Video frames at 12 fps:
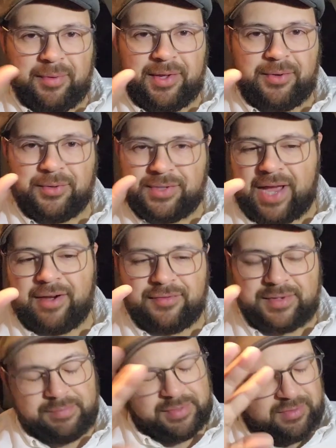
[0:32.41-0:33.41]
really cool title
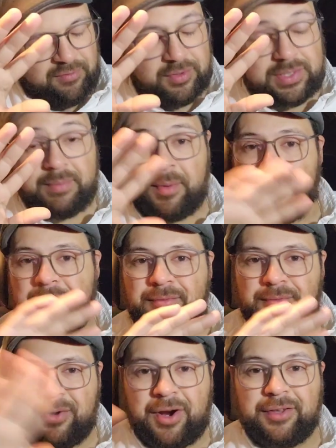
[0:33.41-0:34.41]
for something, but
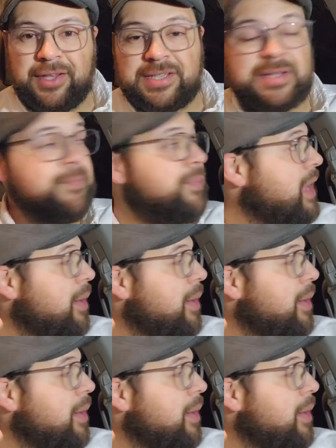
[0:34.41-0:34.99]
regardless,